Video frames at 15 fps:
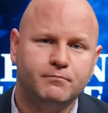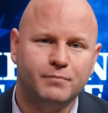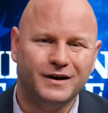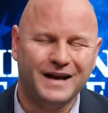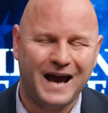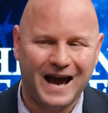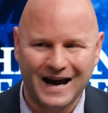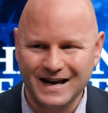
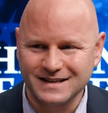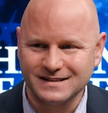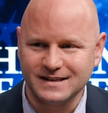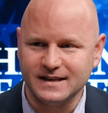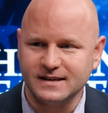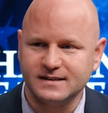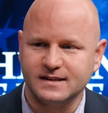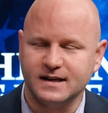But as
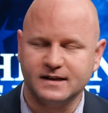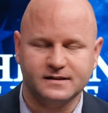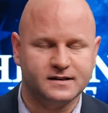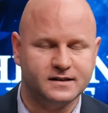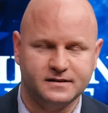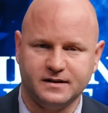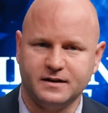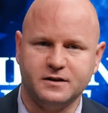these things
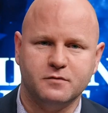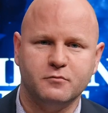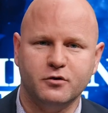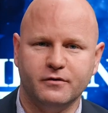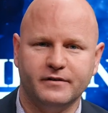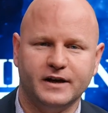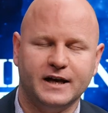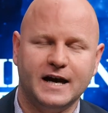continue
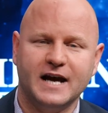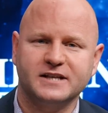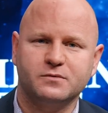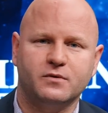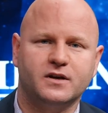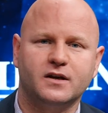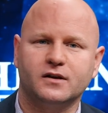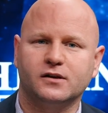moving, and as
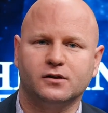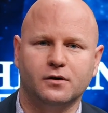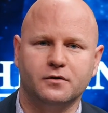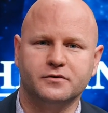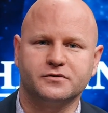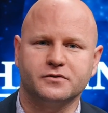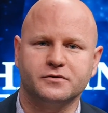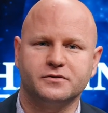we get
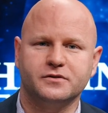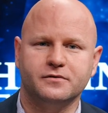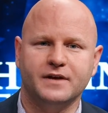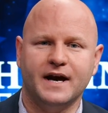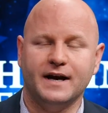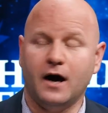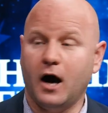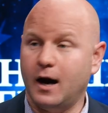closer to
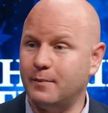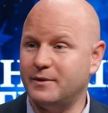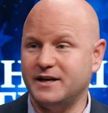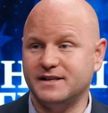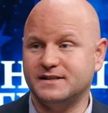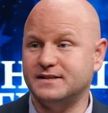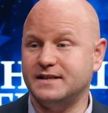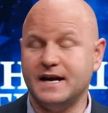that
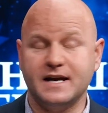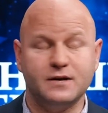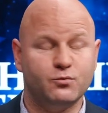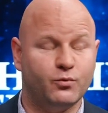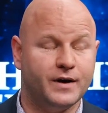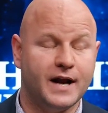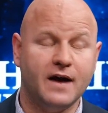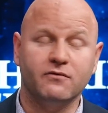ominous date,
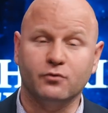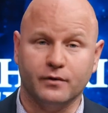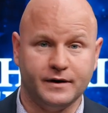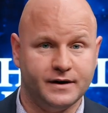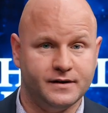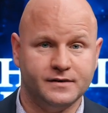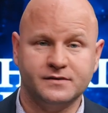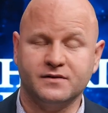whenever it
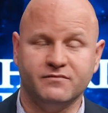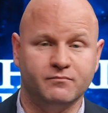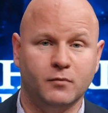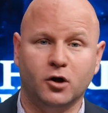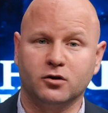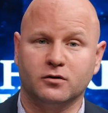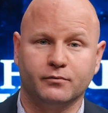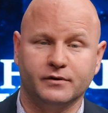is, of
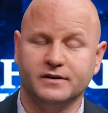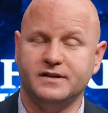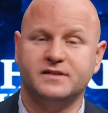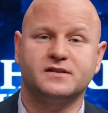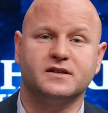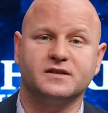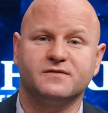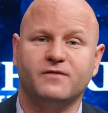Mueller
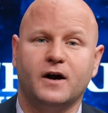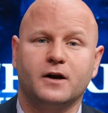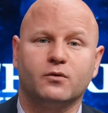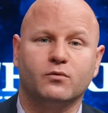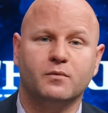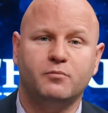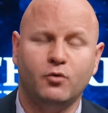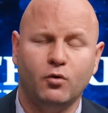releasing his final
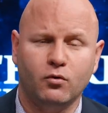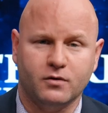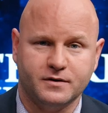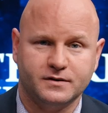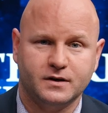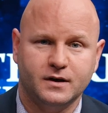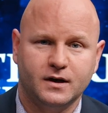report,